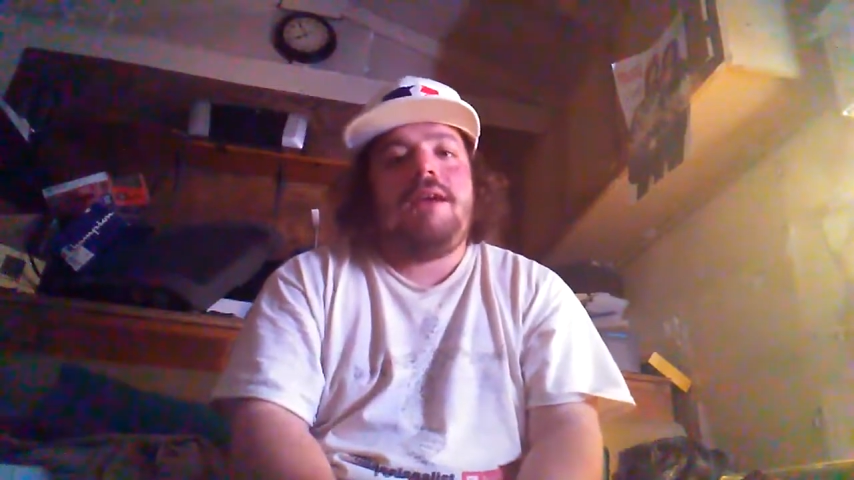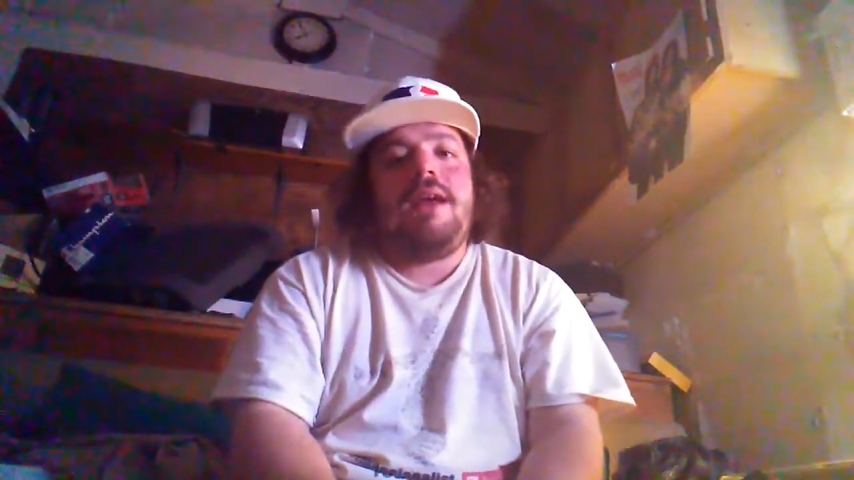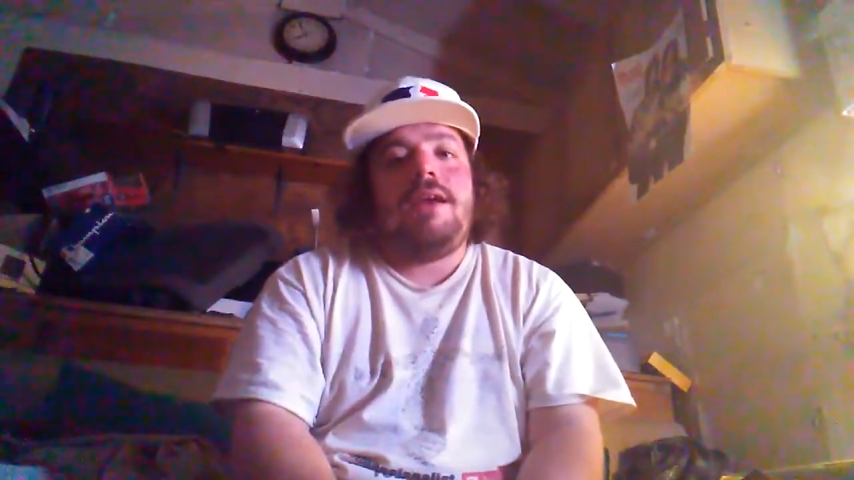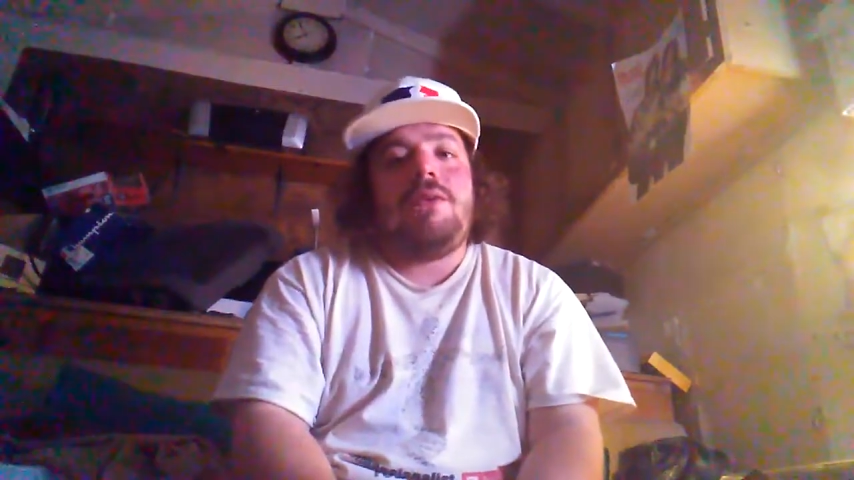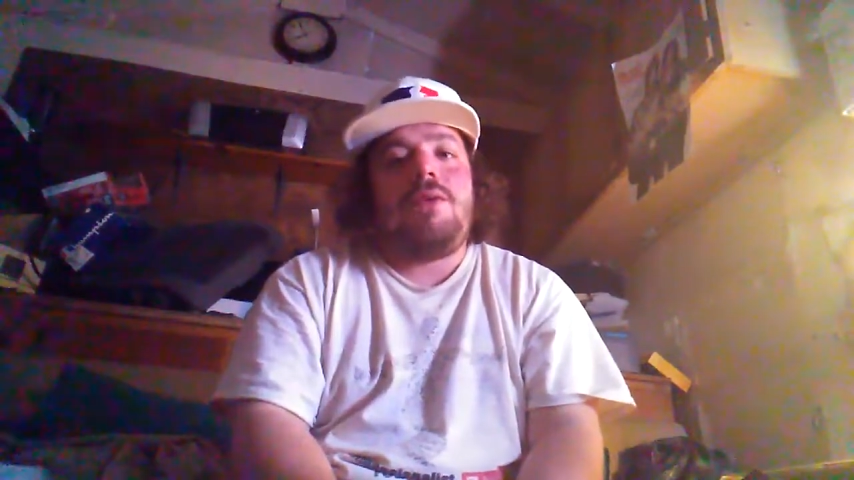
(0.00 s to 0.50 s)

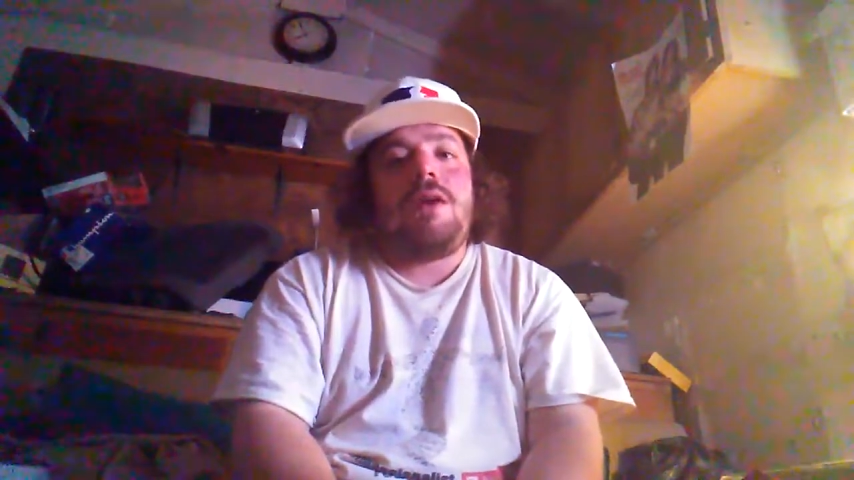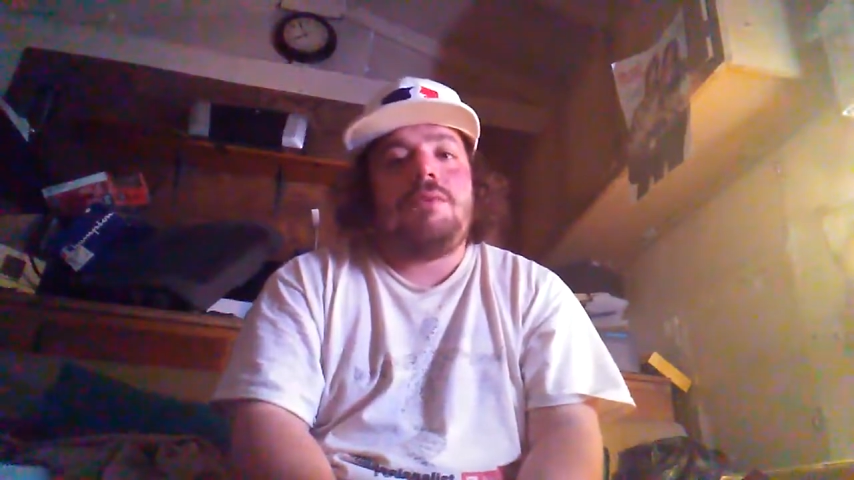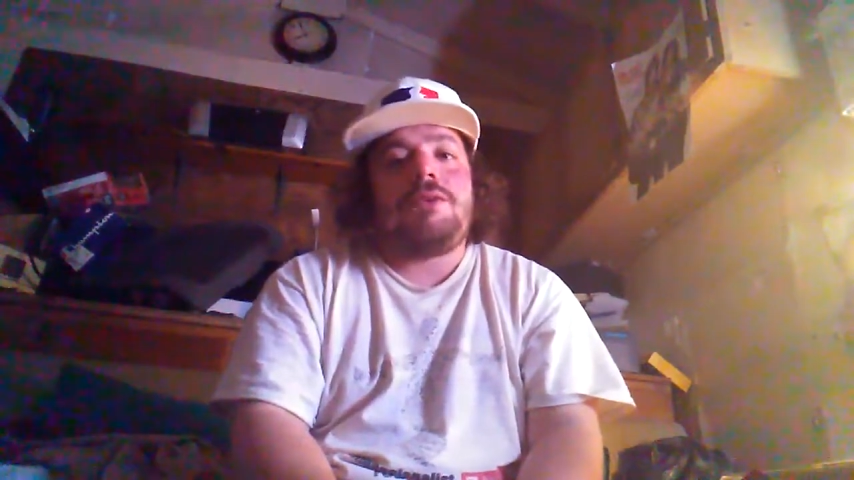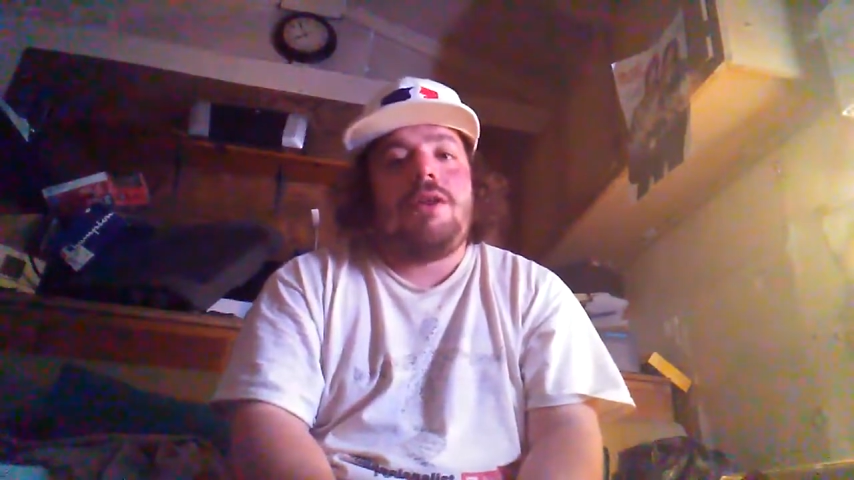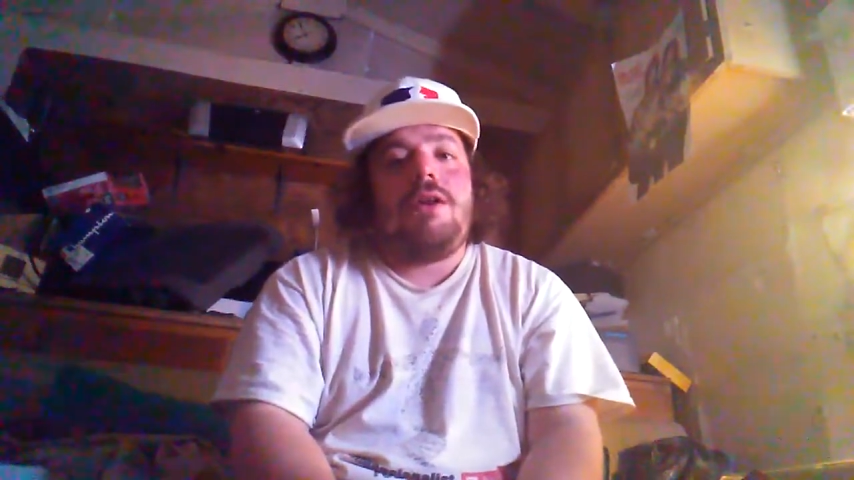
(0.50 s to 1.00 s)
And or I'm
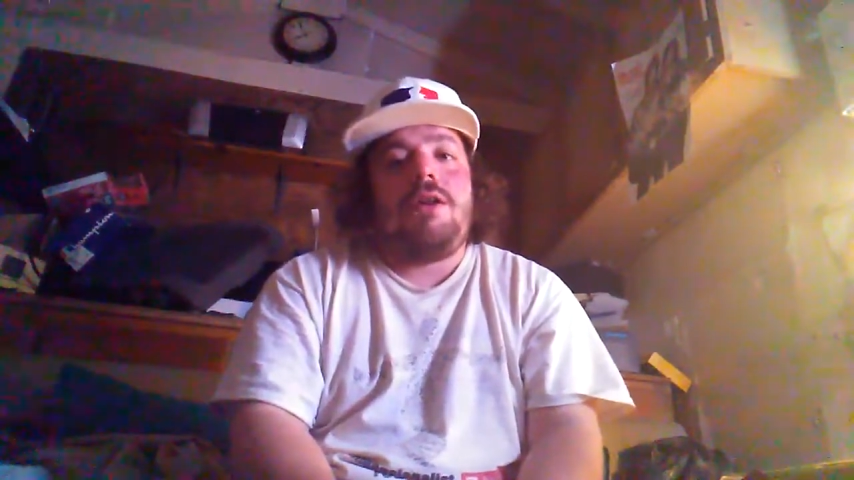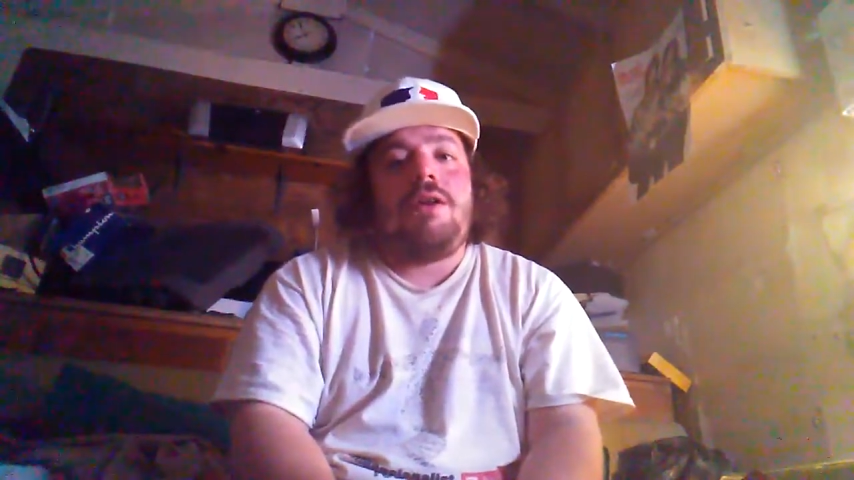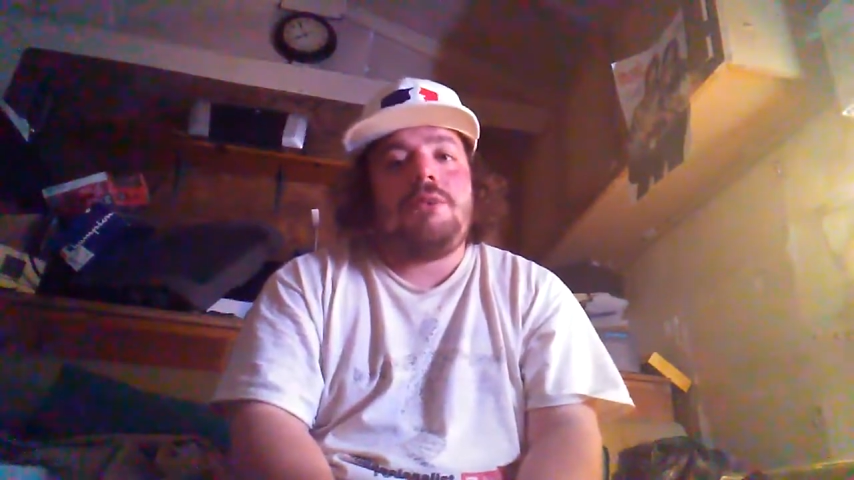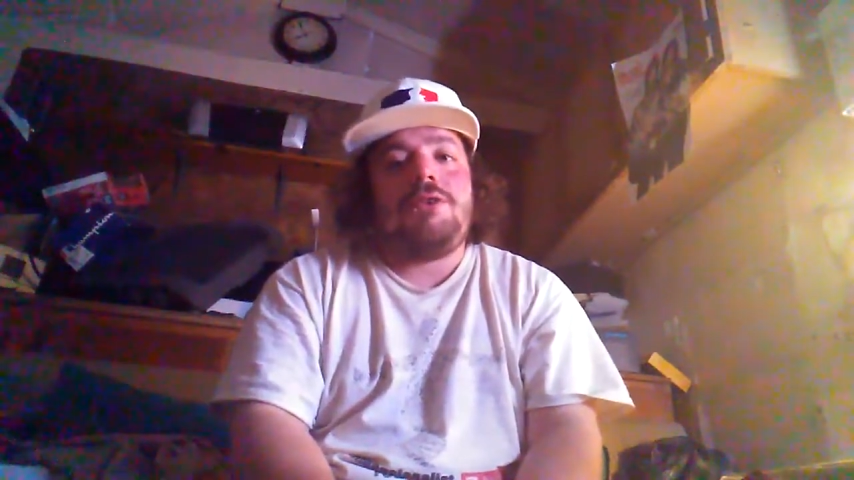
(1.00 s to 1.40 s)
just gonna holler at a